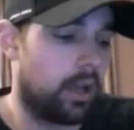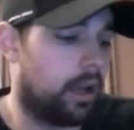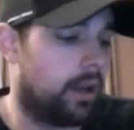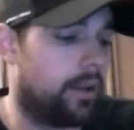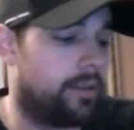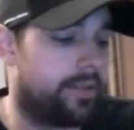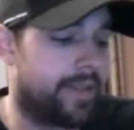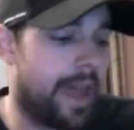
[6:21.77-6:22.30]

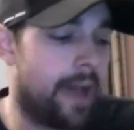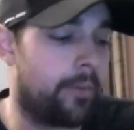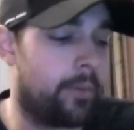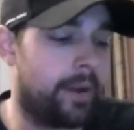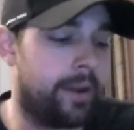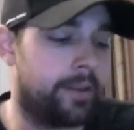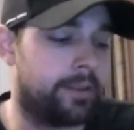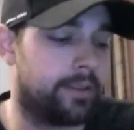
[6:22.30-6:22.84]
Uh, that
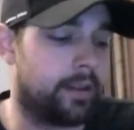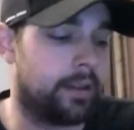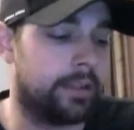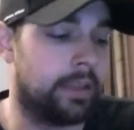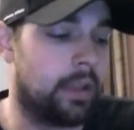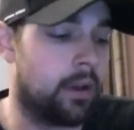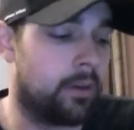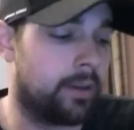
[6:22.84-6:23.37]
weighs
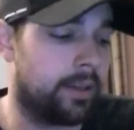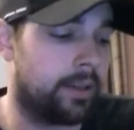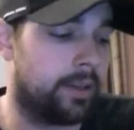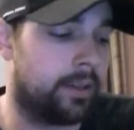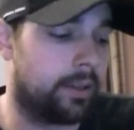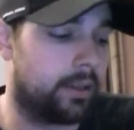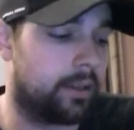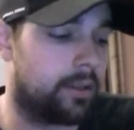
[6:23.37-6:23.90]

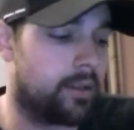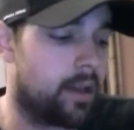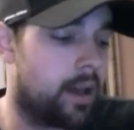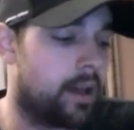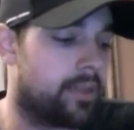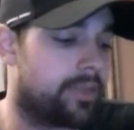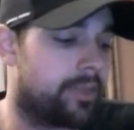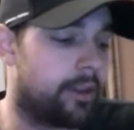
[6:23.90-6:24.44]
unloaded
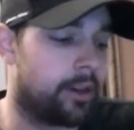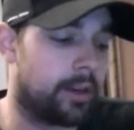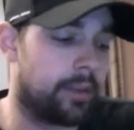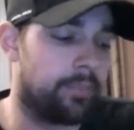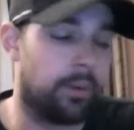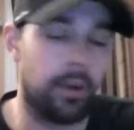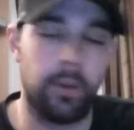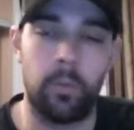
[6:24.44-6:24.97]
uh,
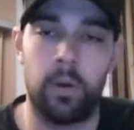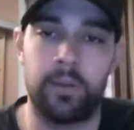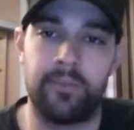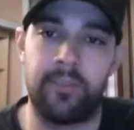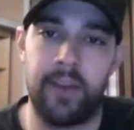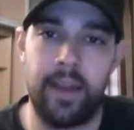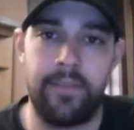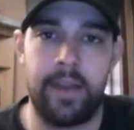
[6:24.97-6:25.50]

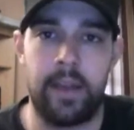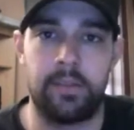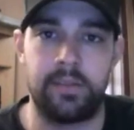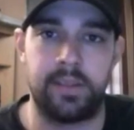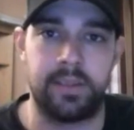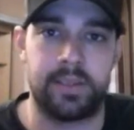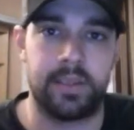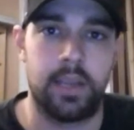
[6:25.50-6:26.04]
30.15
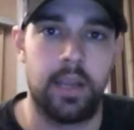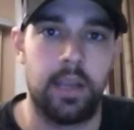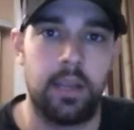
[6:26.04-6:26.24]
ounces.